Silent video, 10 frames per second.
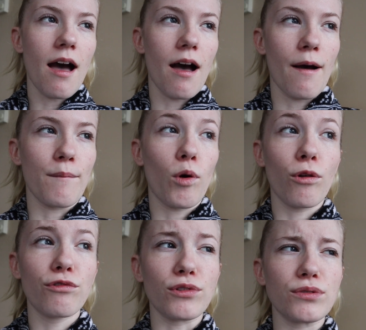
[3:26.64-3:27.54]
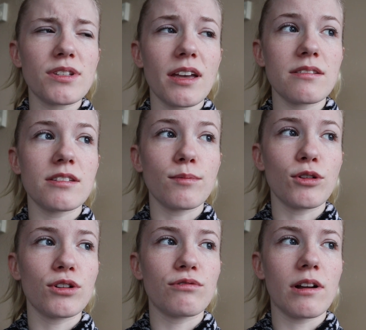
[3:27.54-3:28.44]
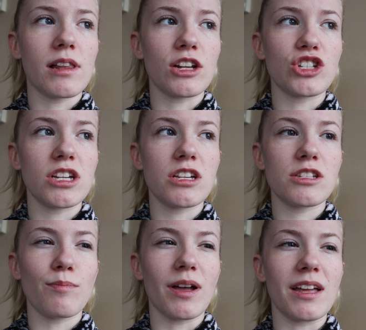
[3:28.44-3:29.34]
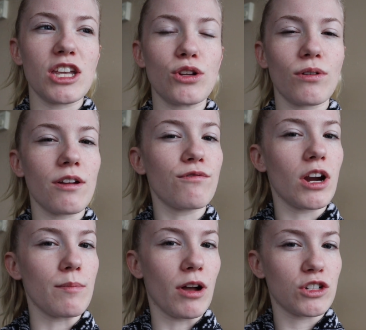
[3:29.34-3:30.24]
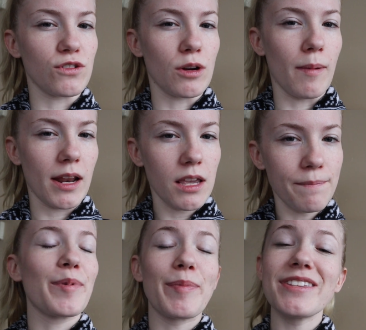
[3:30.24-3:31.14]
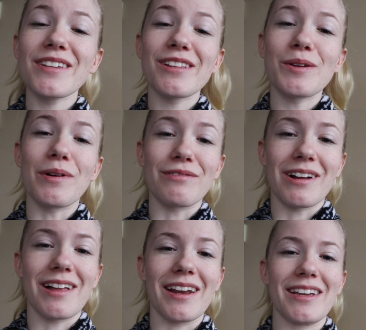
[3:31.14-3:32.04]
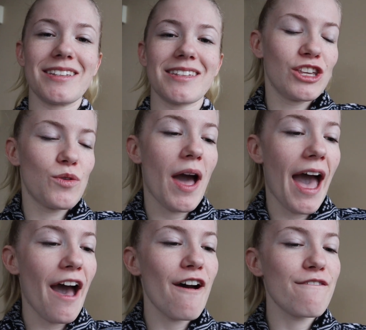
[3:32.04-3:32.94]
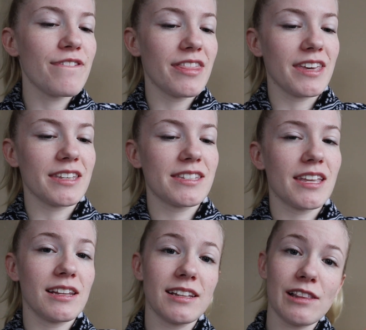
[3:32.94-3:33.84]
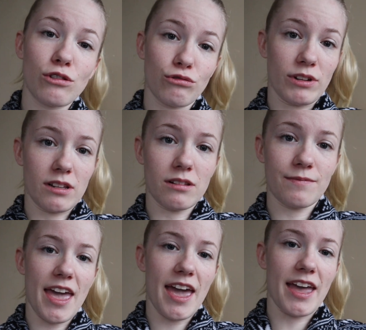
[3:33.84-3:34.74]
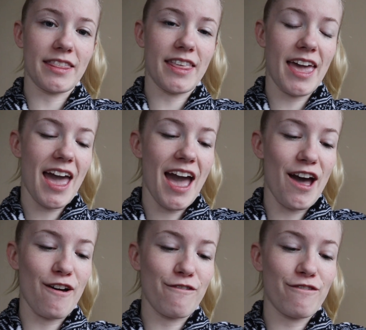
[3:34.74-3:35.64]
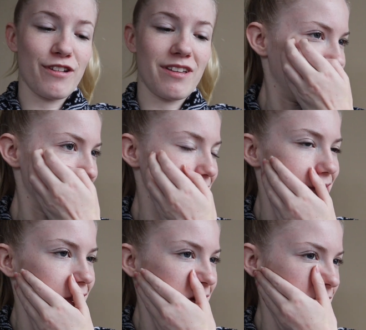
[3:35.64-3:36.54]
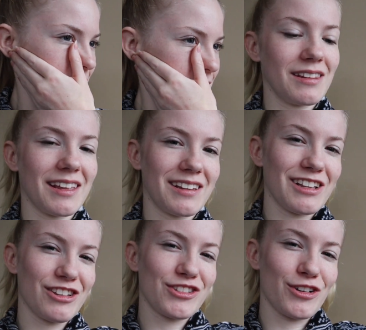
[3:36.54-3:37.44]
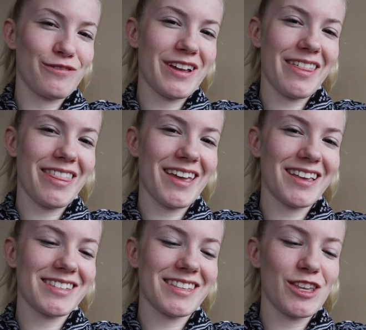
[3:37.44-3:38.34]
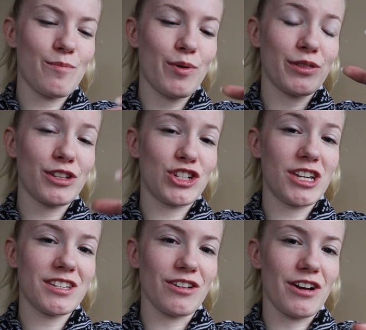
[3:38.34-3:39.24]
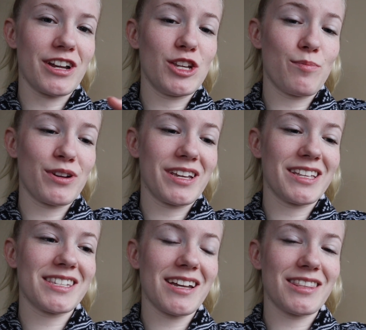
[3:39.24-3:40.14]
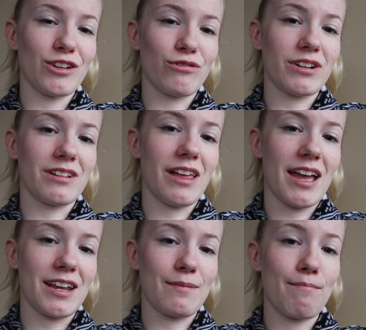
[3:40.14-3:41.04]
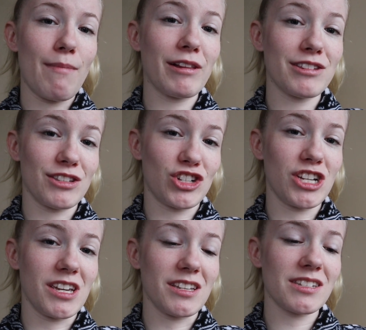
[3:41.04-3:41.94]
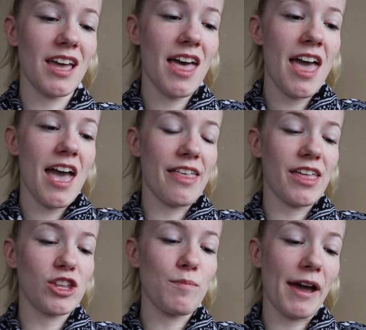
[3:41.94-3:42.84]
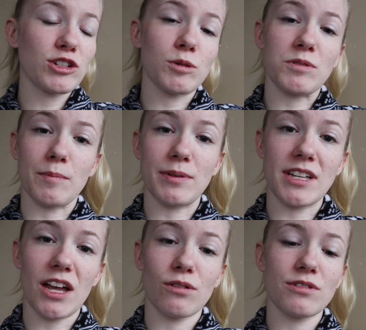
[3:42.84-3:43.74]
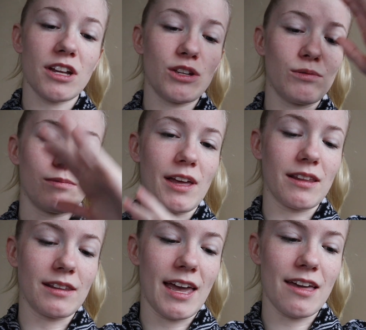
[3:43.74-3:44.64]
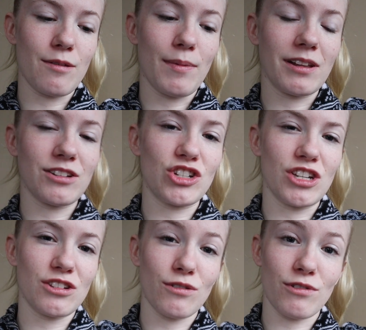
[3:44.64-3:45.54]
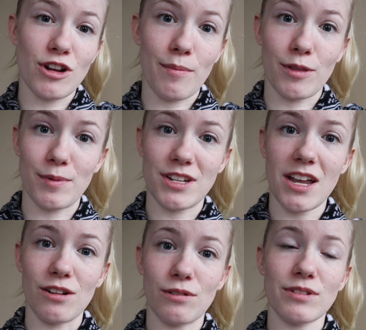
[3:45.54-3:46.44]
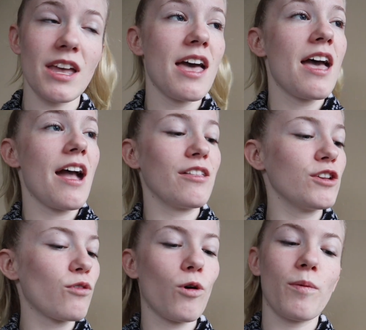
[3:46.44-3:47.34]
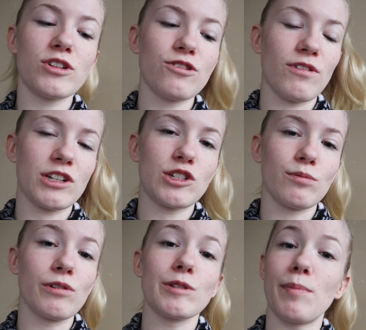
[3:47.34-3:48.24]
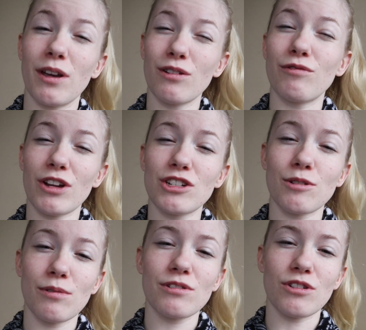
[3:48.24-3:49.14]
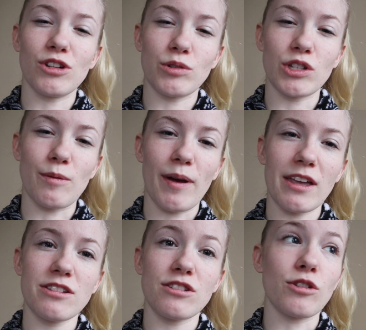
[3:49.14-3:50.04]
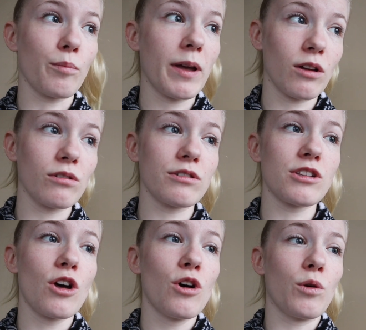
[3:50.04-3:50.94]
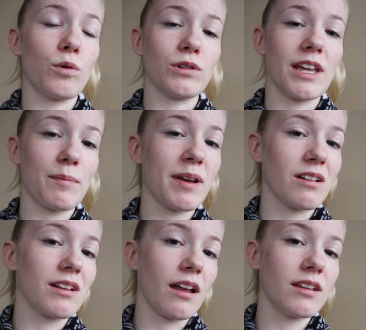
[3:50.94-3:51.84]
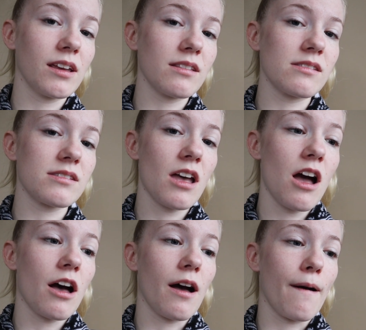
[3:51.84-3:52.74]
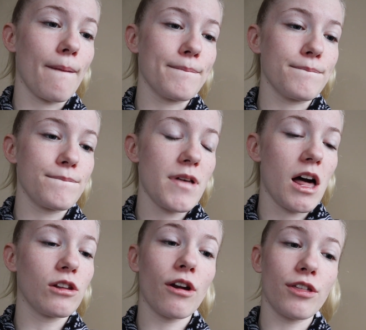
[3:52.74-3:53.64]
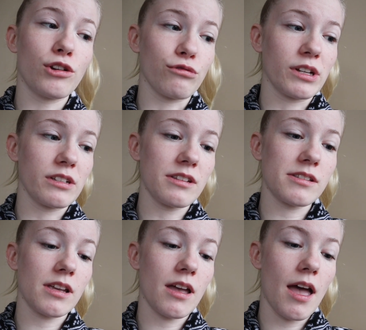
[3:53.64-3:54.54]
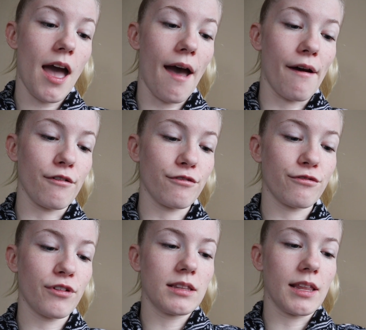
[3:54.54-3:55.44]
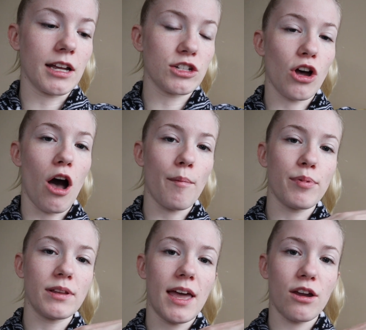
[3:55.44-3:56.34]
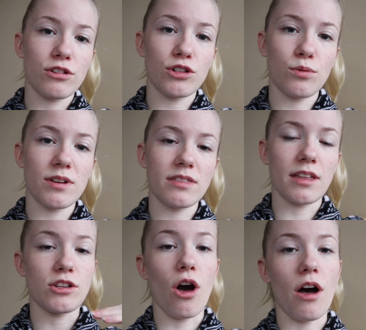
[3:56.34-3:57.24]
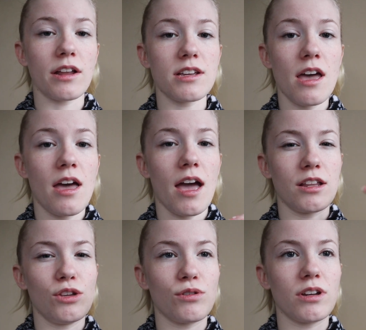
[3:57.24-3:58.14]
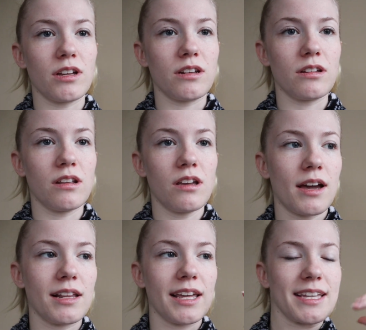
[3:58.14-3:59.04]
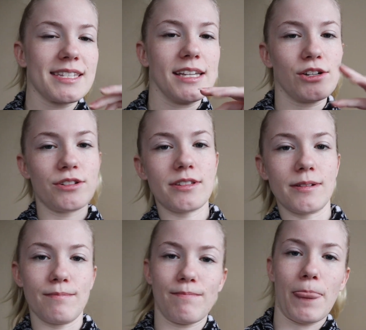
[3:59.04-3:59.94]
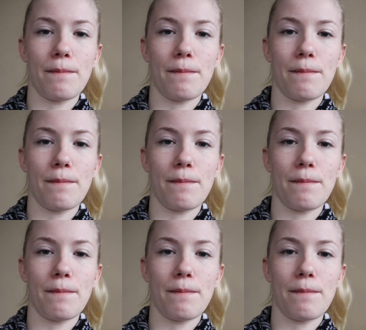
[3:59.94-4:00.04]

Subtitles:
Whole Foods has some good raclette cheese, but you don't get very much for your money. But basically what raclette is, you have this little grill and they have, I don't know what they're called, like little serving things that you put the cheese on and you put it inside the grill and it melts the cheese. And then you mash up some potatoes and you like lay the melted cheese over top of the potatoes. And then you have a whole bunch of vegetables. Pickled vegetables are usually the best. So pickles or like pickled onions. A lot of the grills have like a top layer to it that's hot and you can kind of like sear some